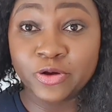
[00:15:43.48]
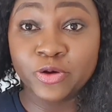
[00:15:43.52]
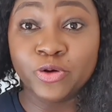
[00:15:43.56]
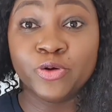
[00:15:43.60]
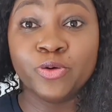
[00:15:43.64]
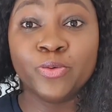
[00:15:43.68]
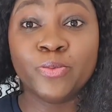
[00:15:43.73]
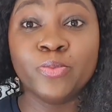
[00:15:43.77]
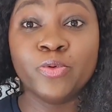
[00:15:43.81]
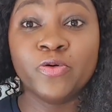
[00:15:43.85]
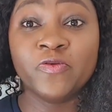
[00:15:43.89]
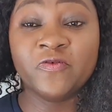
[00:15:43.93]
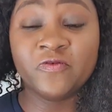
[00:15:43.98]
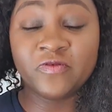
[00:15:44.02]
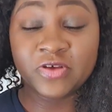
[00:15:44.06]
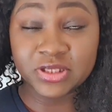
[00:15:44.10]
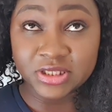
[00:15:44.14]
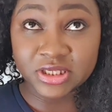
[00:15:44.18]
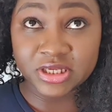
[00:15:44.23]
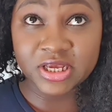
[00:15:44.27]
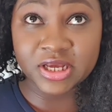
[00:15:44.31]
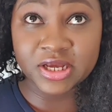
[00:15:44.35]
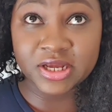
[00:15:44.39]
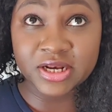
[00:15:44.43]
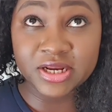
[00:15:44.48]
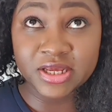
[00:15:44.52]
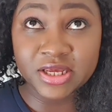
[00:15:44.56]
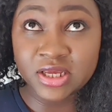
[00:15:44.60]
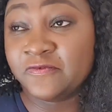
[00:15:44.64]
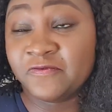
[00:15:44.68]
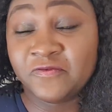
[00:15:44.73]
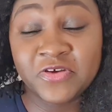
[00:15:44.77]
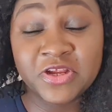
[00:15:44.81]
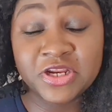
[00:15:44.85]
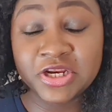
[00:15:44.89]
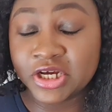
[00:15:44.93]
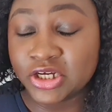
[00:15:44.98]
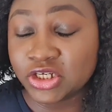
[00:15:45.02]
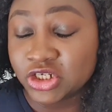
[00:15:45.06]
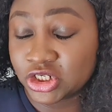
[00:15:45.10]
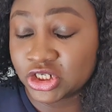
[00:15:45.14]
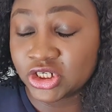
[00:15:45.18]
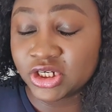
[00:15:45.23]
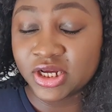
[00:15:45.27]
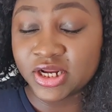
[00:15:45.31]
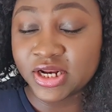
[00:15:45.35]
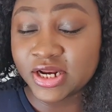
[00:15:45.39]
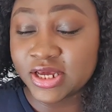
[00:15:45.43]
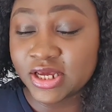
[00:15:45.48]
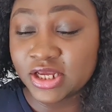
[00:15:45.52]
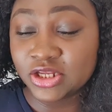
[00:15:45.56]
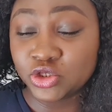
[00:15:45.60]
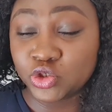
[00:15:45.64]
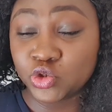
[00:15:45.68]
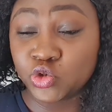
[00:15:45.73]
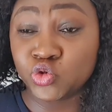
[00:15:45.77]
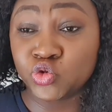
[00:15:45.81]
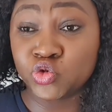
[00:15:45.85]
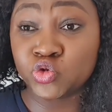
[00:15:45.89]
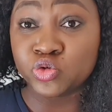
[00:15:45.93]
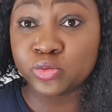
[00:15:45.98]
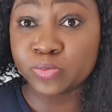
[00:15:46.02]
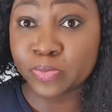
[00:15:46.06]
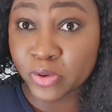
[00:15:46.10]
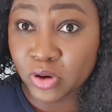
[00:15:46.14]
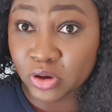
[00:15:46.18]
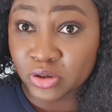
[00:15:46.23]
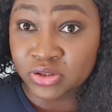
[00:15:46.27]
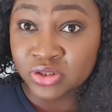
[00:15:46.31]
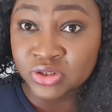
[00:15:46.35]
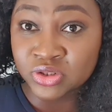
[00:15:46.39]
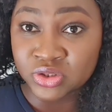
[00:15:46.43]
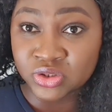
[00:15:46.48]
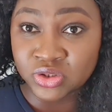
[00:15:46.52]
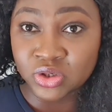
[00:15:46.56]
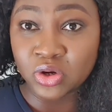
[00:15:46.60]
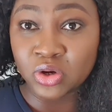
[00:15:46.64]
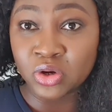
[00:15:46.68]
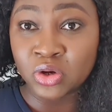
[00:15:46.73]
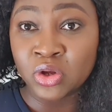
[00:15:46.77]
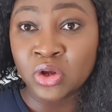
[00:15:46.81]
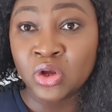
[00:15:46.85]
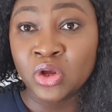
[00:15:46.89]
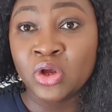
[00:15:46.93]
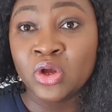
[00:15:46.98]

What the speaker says: both physically, financially, to sponsor